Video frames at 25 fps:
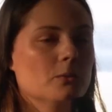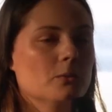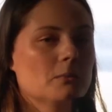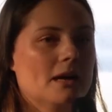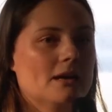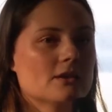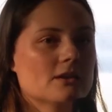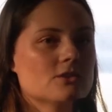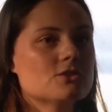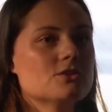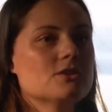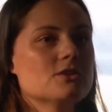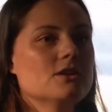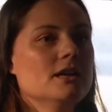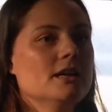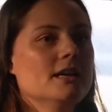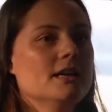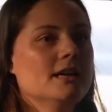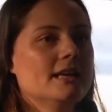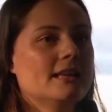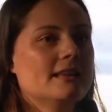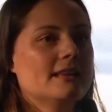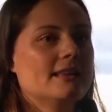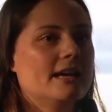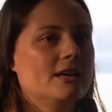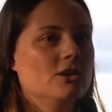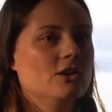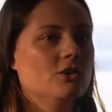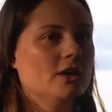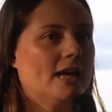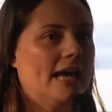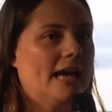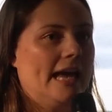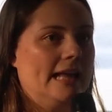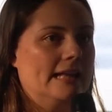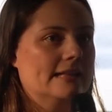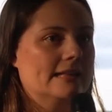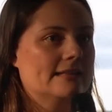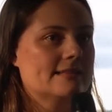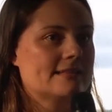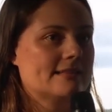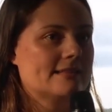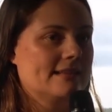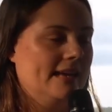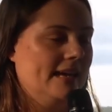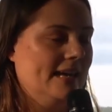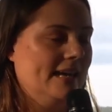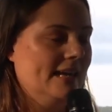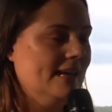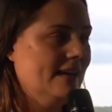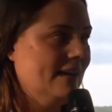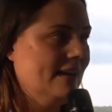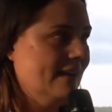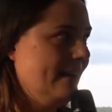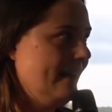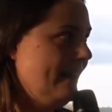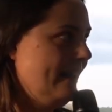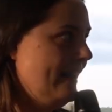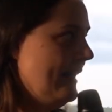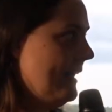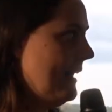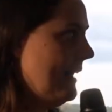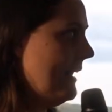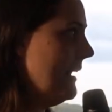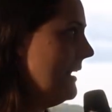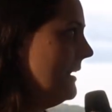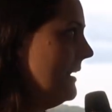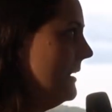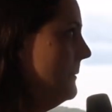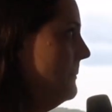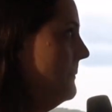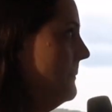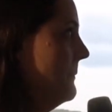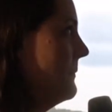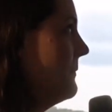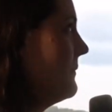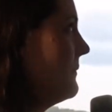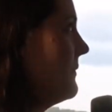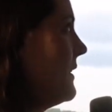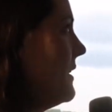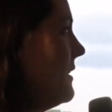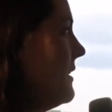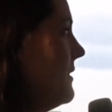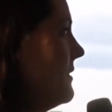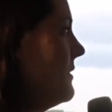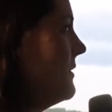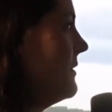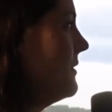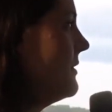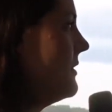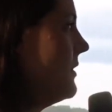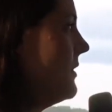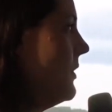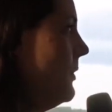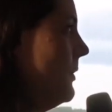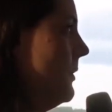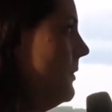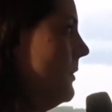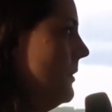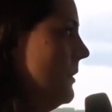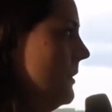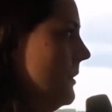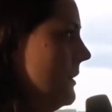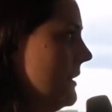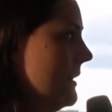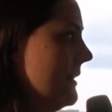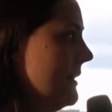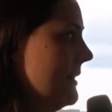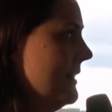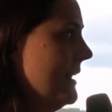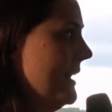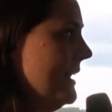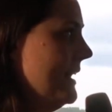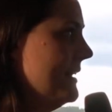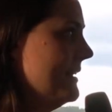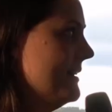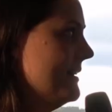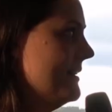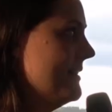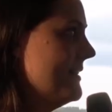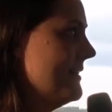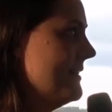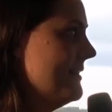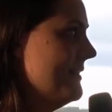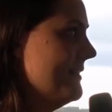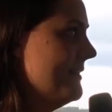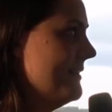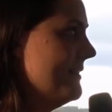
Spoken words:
much that you can see. So there's